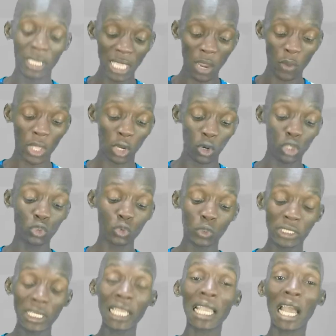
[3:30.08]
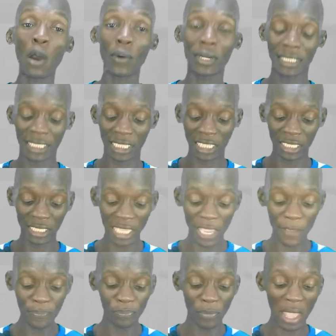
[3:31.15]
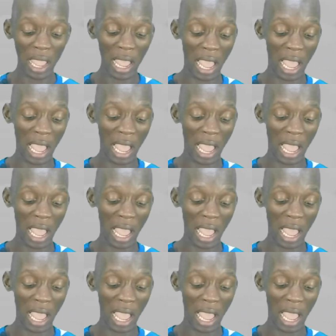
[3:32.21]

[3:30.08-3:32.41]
Here we are going to check our second game.